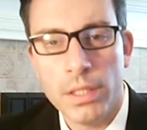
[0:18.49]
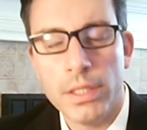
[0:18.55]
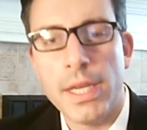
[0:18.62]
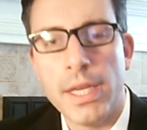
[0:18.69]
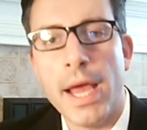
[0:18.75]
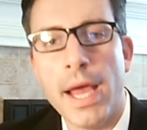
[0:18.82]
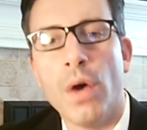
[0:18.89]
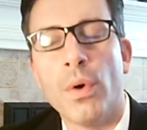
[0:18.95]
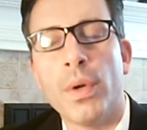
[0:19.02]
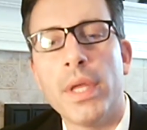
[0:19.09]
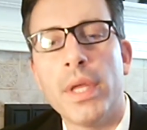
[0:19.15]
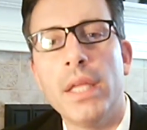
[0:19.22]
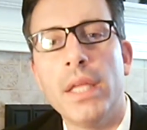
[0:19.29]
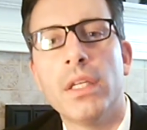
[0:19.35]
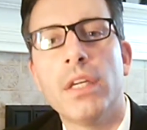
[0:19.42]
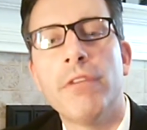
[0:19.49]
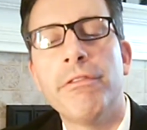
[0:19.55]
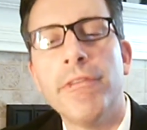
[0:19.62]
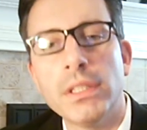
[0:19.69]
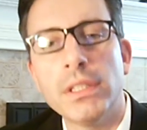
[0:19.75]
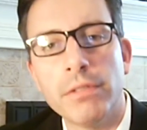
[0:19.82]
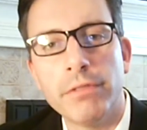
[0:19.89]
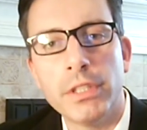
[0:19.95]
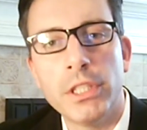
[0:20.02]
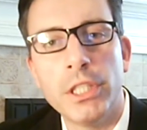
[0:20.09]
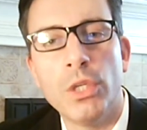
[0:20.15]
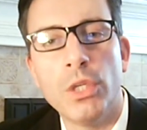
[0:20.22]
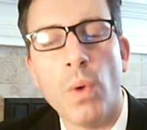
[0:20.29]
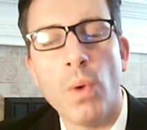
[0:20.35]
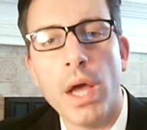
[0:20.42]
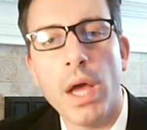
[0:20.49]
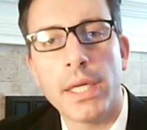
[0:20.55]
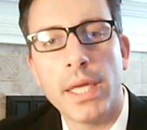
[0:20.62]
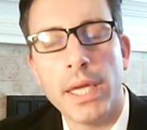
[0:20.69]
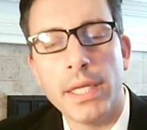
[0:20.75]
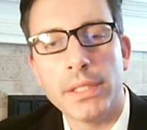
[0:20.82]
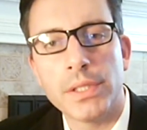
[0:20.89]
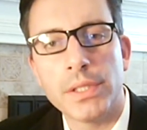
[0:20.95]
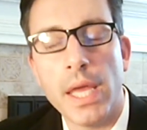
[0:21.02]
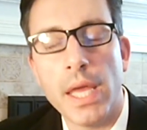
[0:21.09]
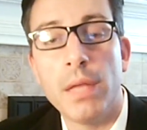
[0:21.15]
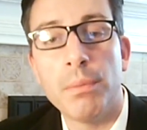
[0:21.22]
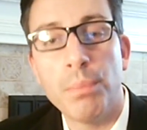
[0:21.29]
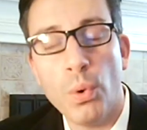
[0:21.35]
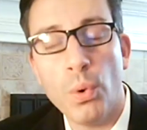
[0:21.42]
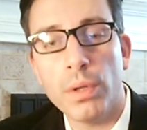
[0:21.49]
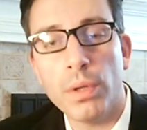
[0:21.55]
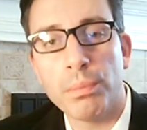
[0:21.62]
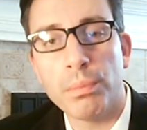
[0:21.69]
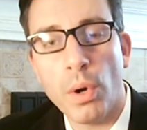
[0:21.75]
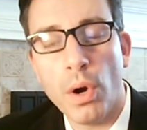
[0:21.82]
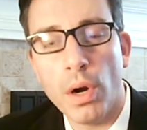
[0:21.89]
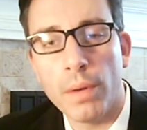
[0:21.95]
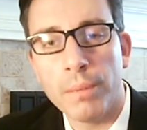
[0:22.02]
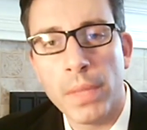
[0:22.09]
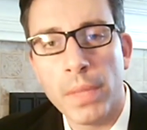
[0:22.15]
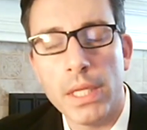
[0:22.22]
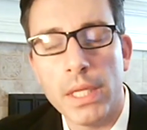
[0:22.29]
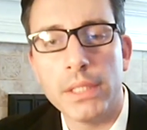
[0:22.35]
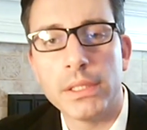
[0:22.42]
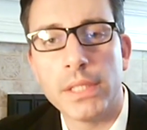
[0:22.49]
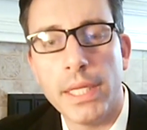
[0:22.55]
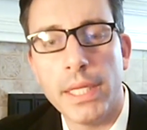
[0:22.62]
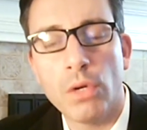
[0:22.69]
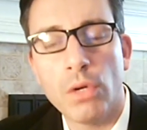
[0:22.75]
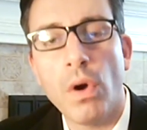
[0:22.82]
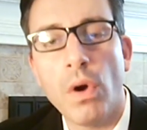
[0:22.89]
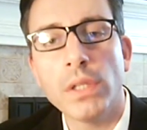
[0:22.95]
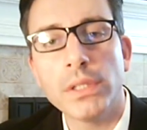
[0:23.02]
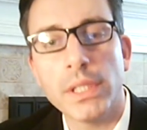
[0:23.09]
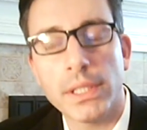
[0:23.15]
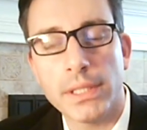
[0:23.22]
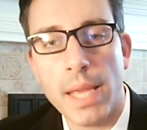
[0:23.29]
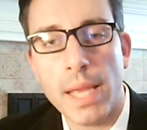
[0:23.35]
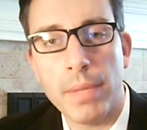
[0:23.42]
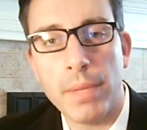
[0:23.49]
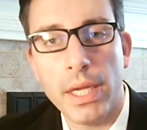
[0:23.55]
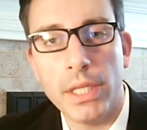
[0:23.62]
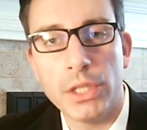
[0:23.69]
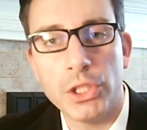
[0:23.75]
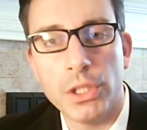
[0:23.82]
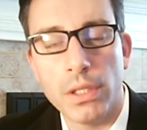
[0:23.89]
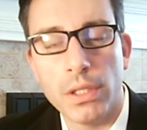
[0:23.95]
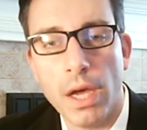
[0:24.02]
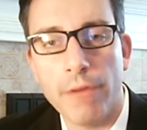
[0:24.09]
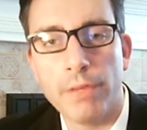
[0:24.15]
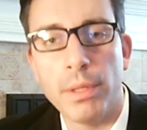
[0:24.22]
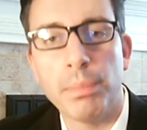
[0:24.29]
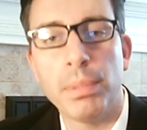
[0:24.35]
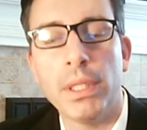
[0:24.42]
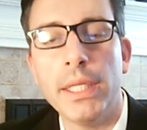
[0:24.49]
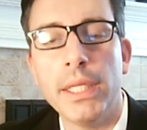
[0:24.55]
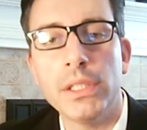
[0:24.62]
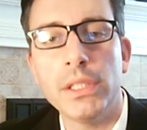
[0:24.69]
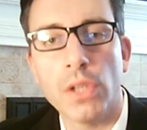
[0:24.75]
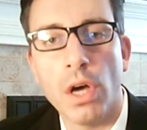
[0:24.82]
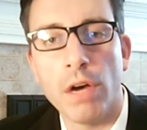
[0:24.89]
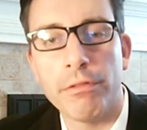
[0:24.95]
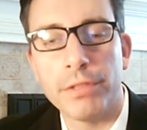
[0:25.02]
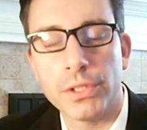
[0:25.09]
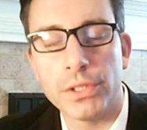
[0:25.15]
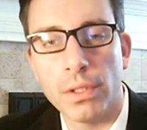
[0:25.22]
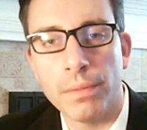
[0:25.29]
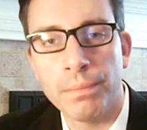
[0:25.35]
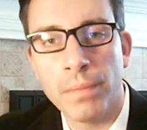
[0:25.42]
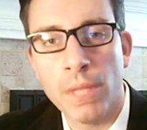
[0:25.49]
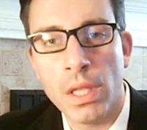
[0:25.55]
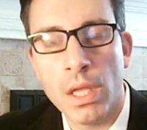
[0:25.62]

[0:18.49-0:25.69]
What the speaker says: Now, in the defense of a DUI case, an important part is the cross-examination of the police officer